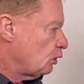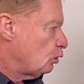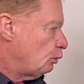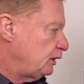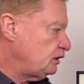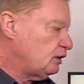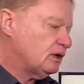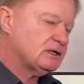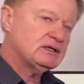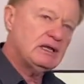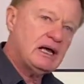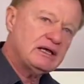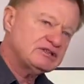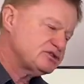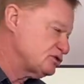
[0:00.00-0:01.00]
When you've got a
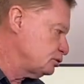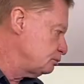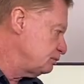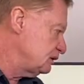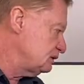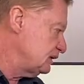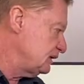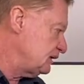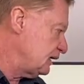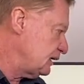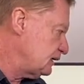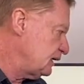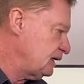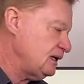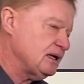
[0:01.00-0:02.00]
Class 2 building down
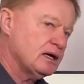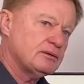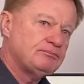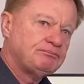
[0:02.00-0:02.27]
here,